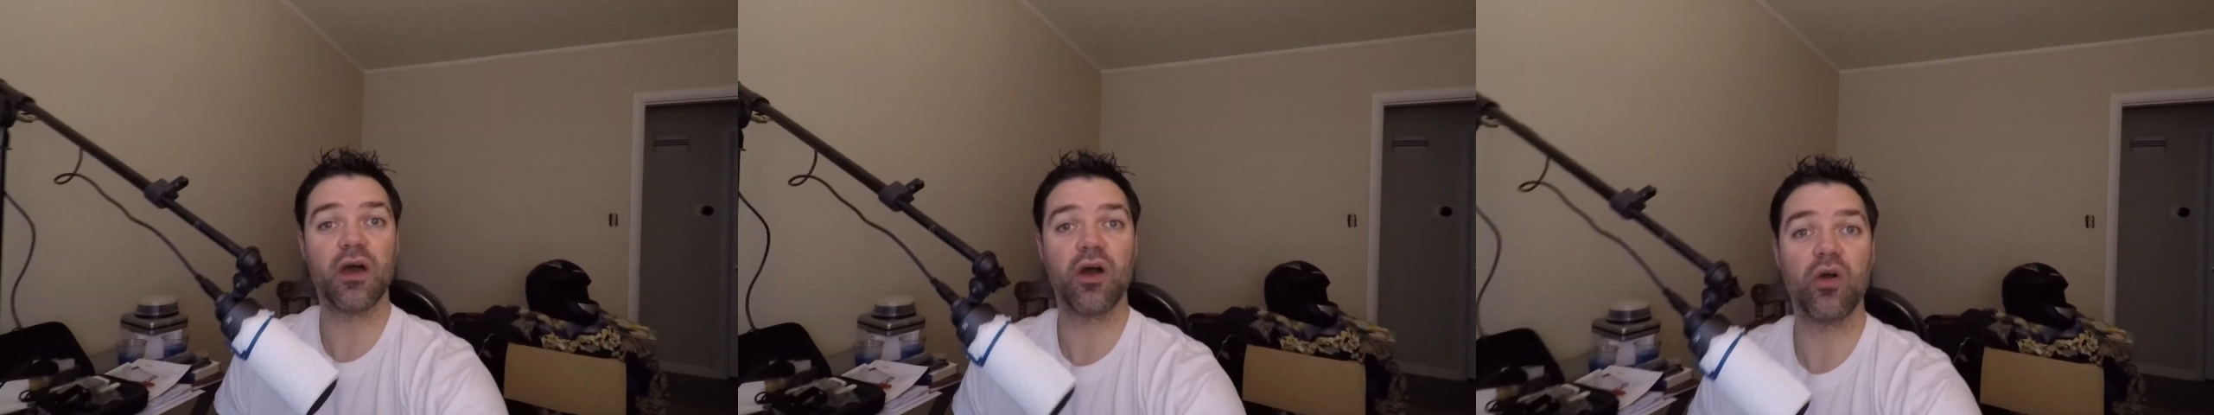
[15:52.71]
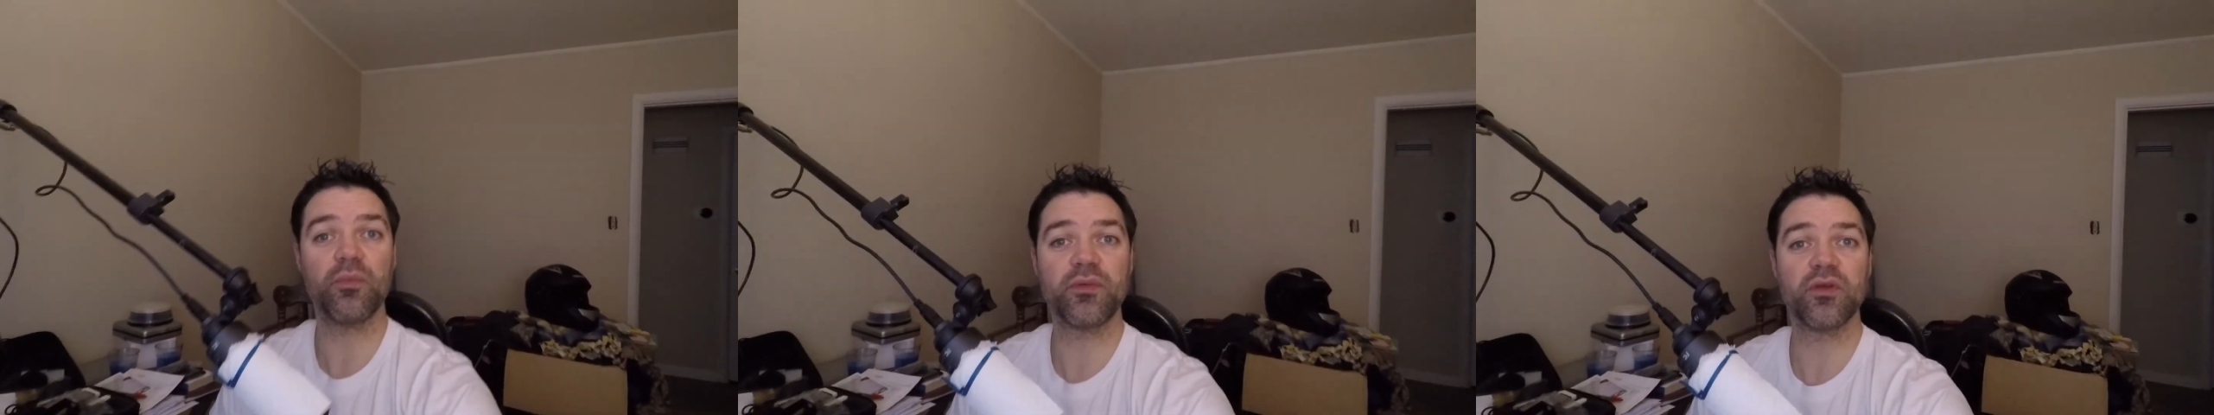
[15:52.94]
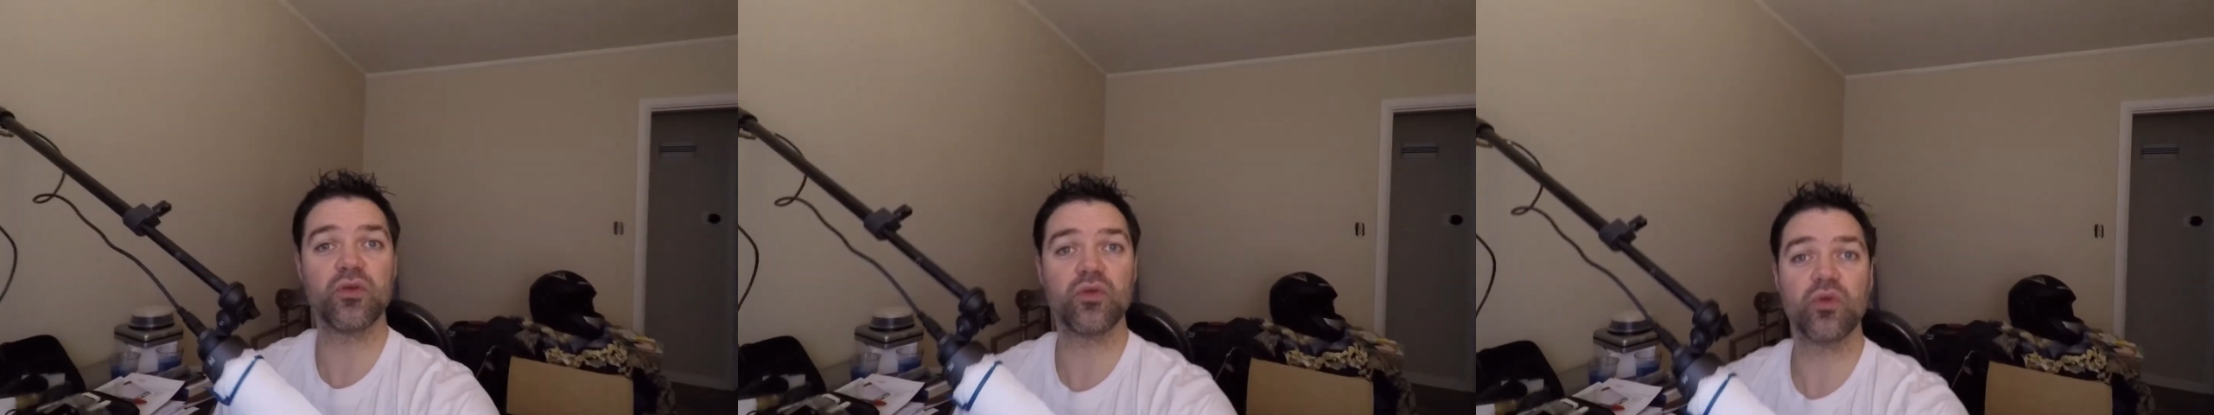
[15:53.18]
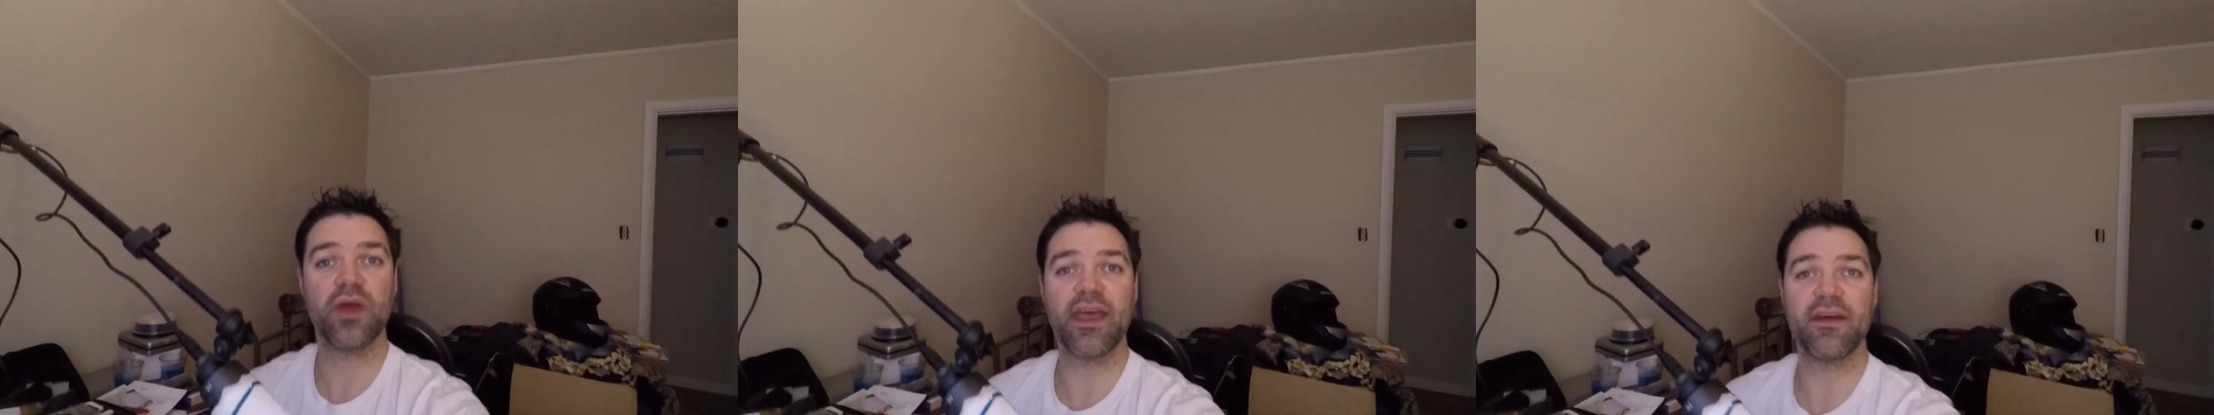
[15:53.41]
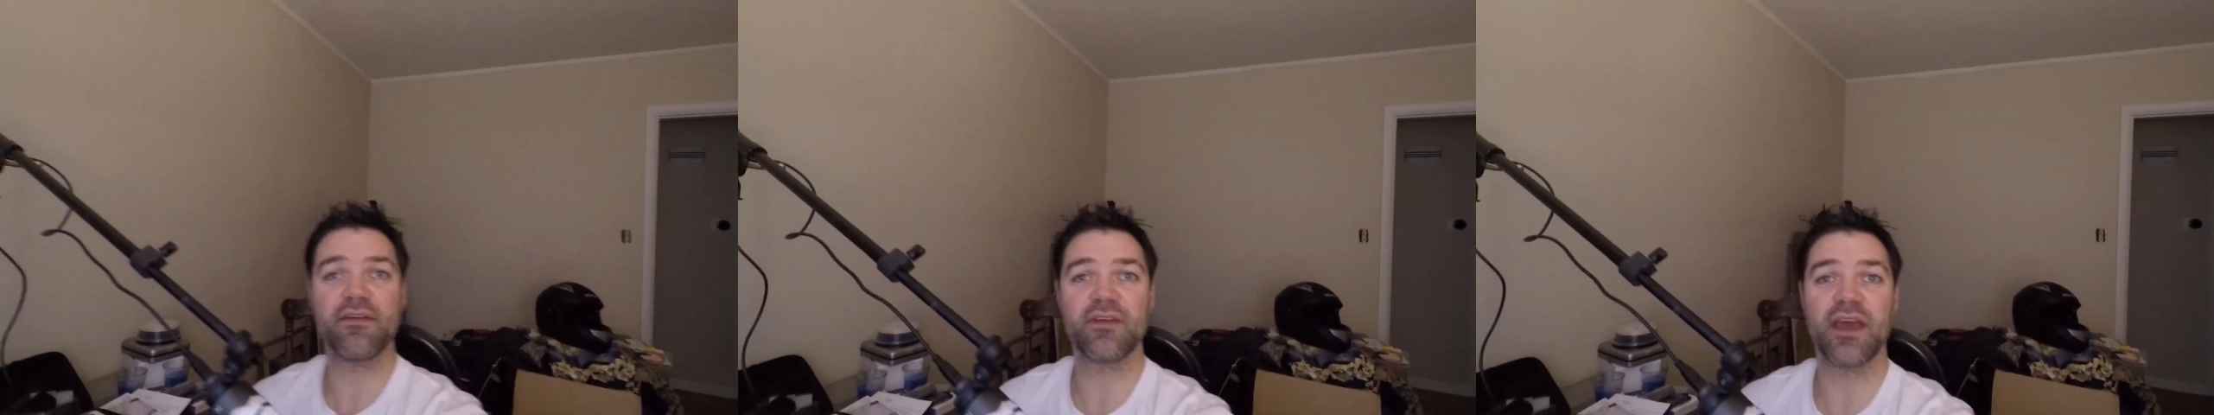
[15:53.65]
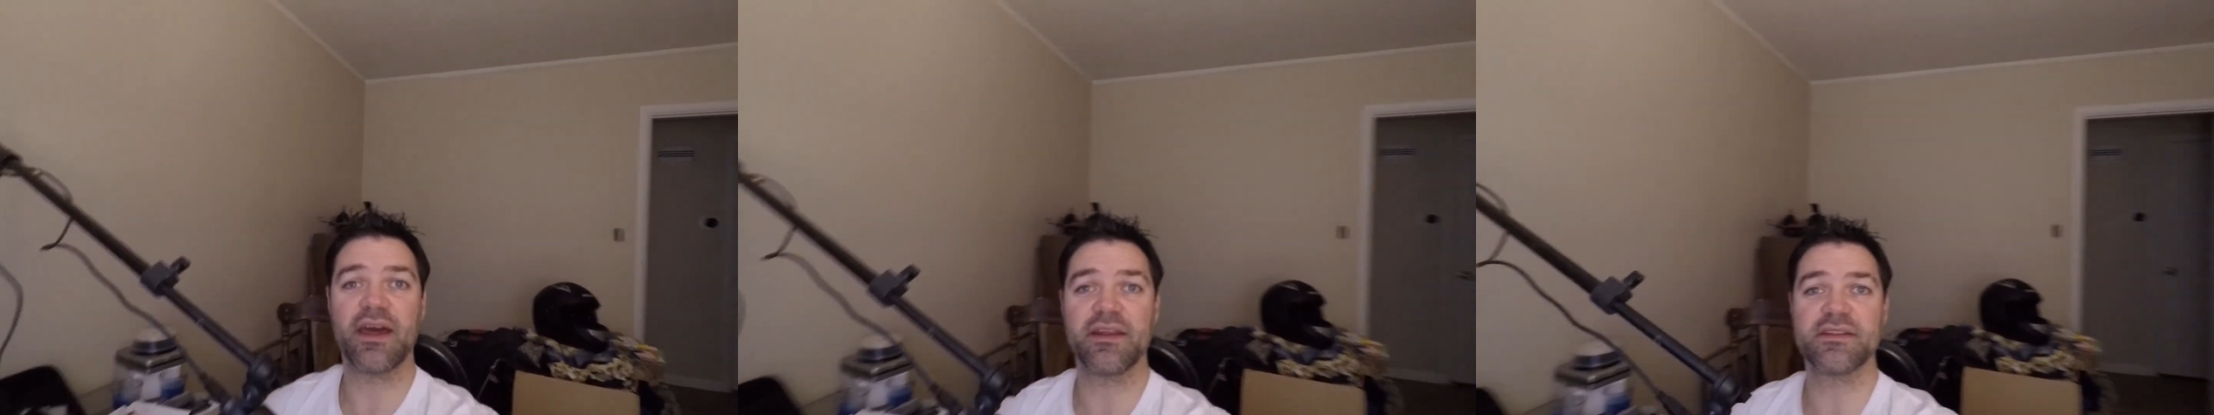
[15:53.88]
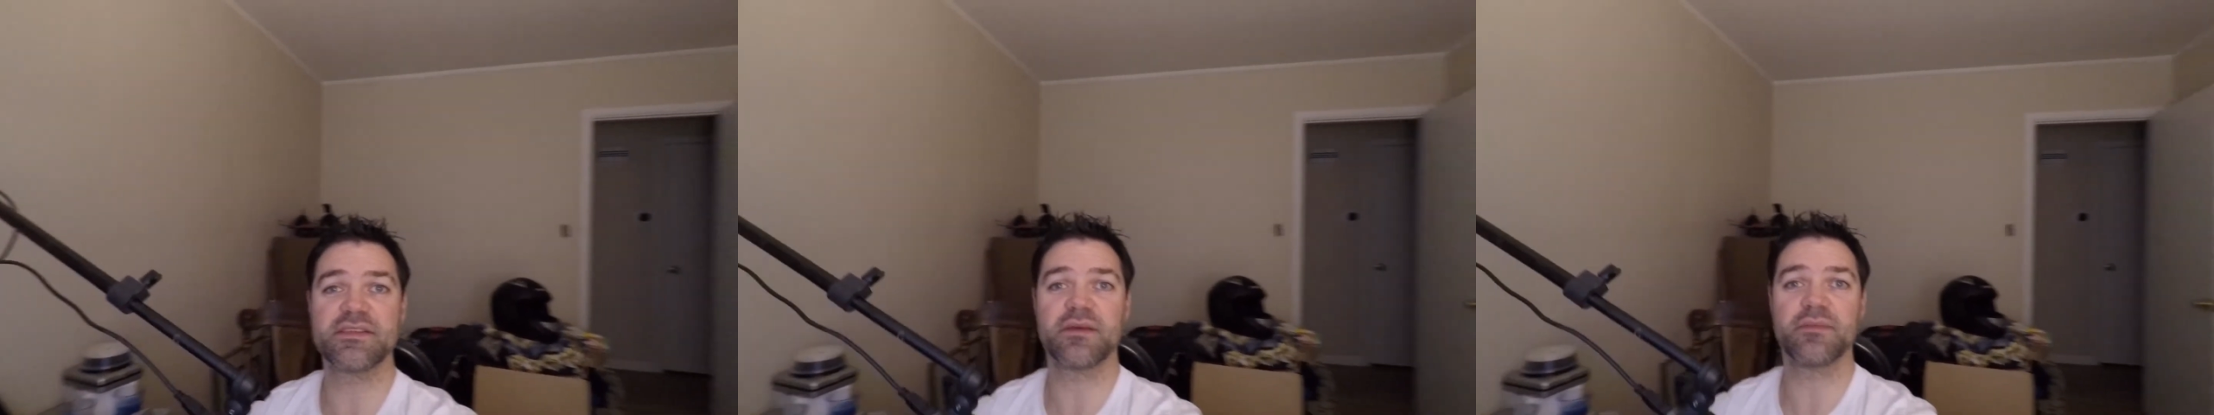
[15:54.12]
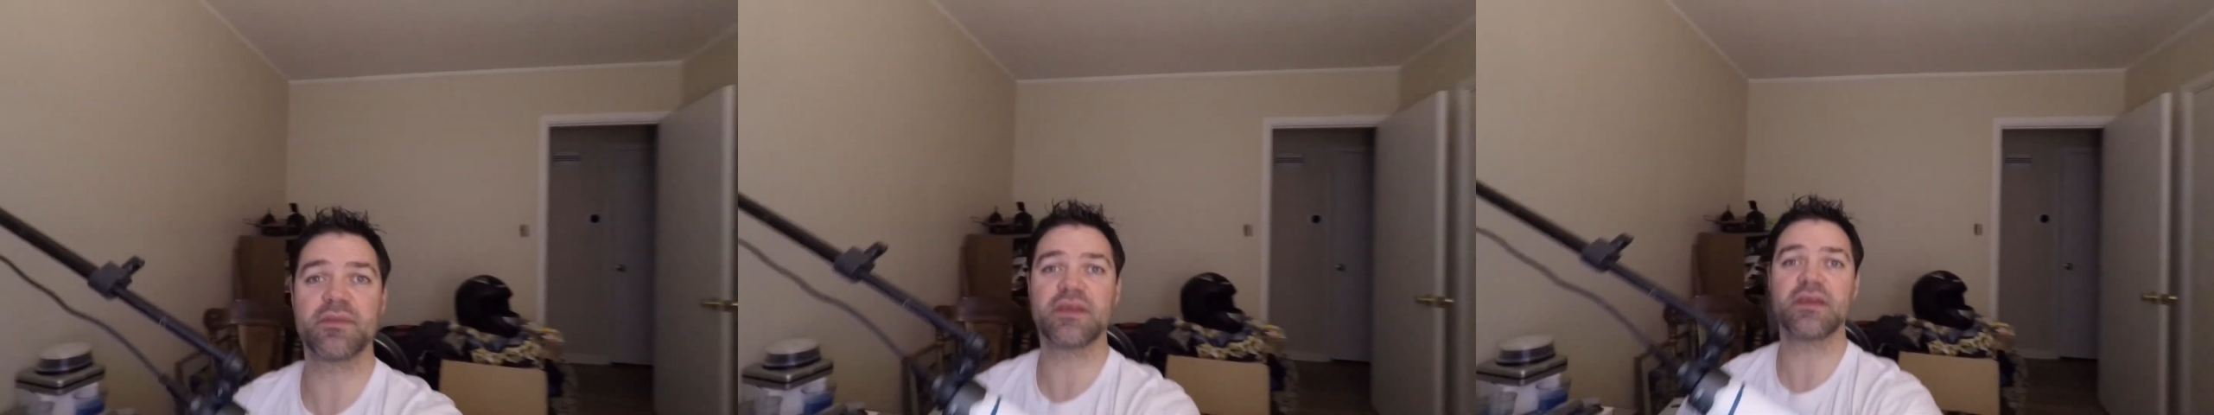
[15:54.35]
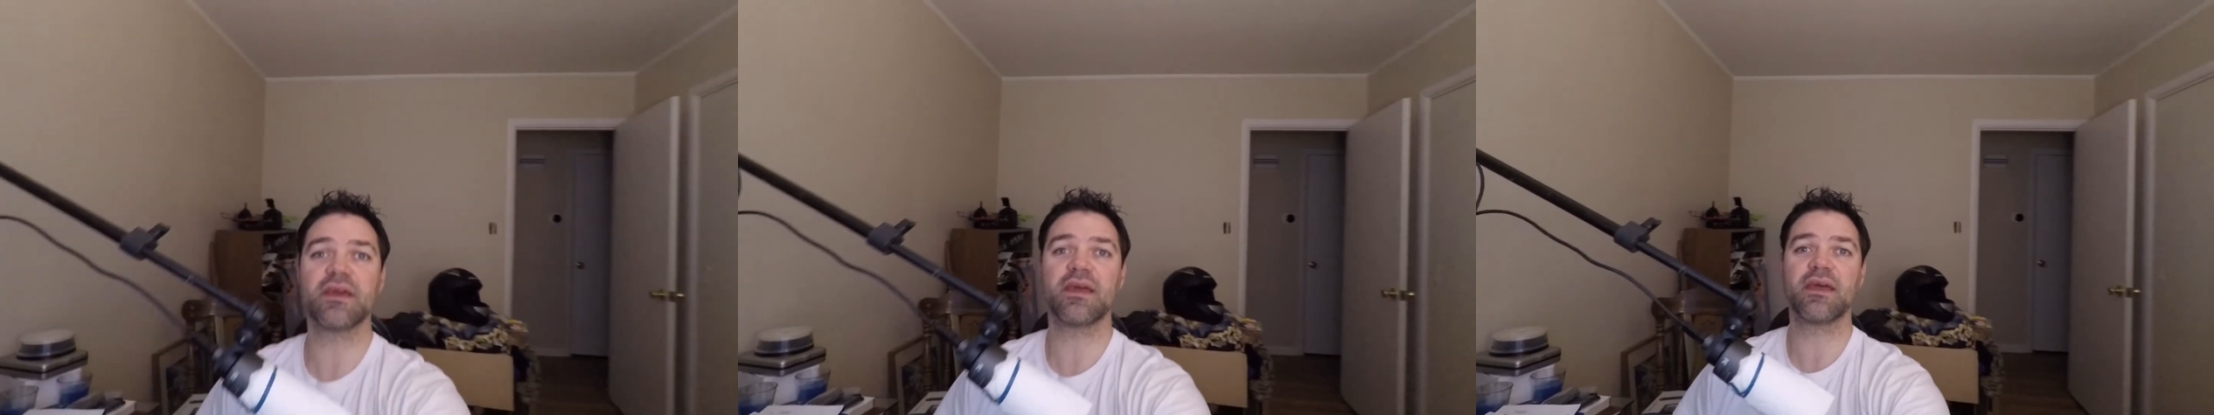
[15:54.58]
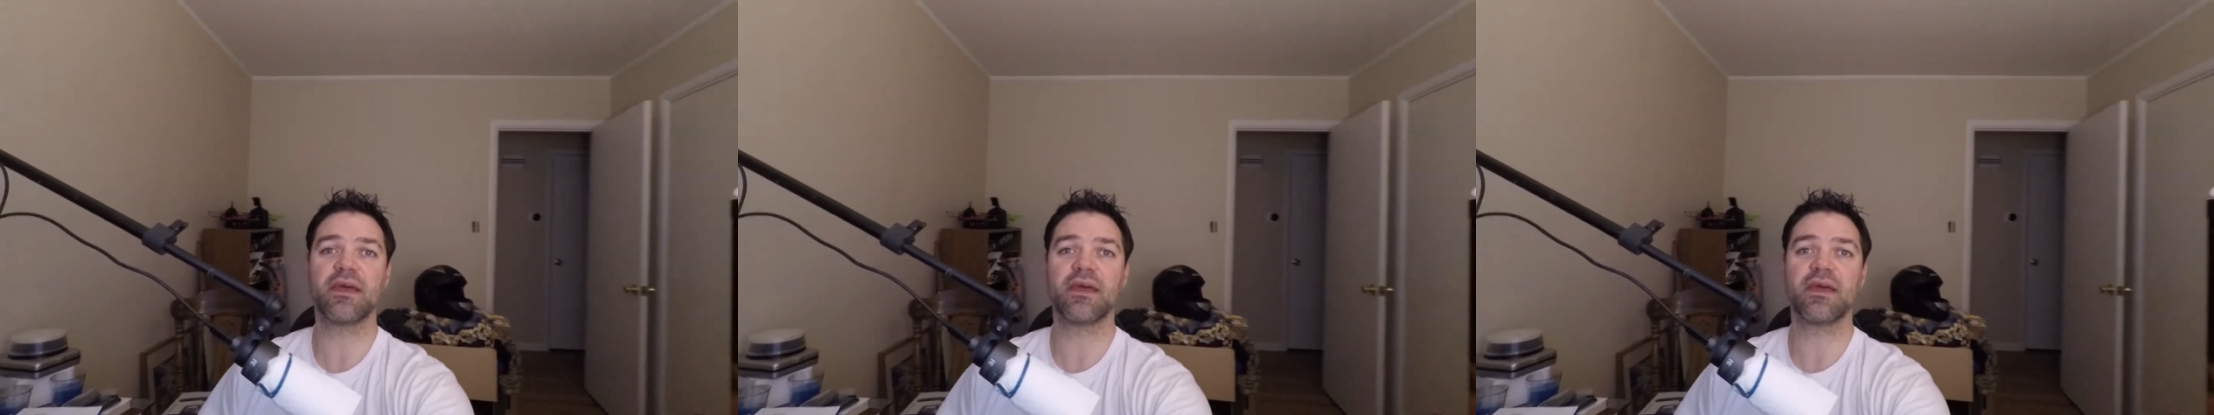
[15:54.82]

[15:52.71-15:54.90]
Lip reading: I hope you have gotten something